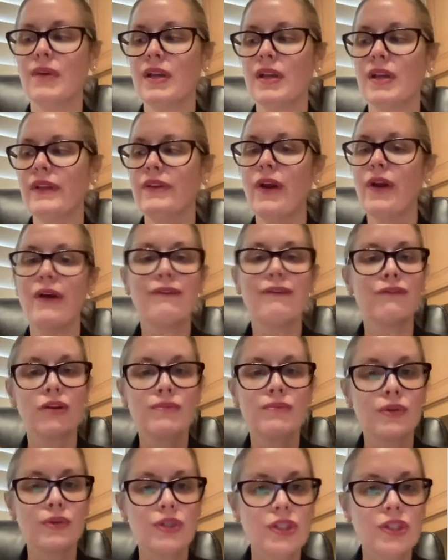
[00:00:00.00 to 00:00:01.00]

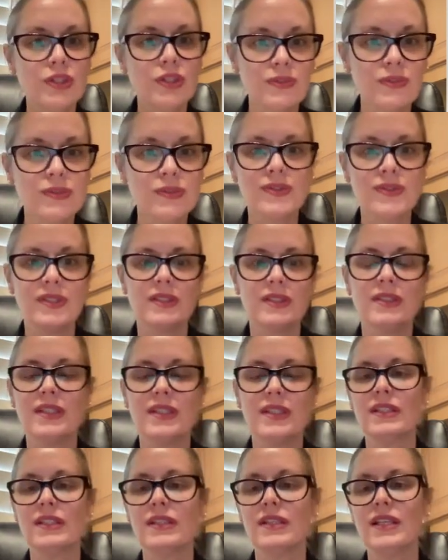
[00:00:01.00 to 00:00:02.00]
nonverbal cues
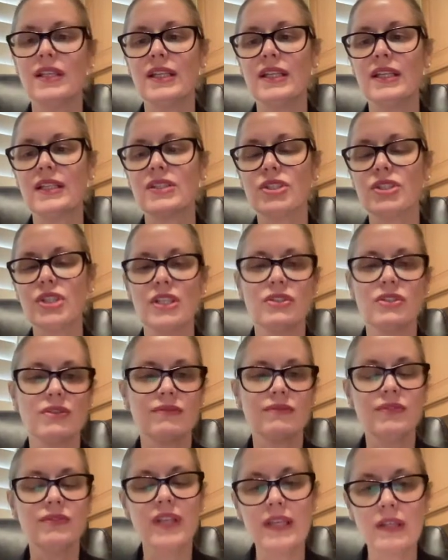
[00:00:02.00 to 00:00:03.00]
in exchange
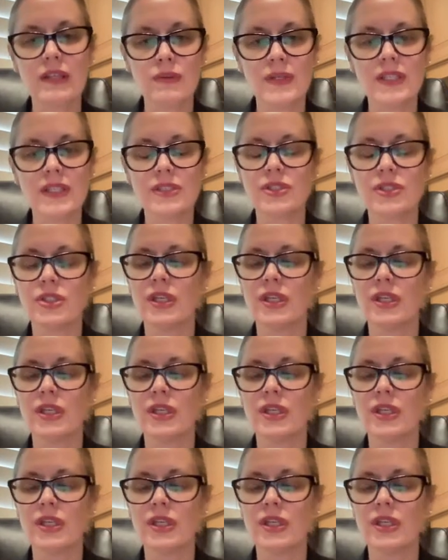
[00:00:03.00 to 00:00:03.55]
of language,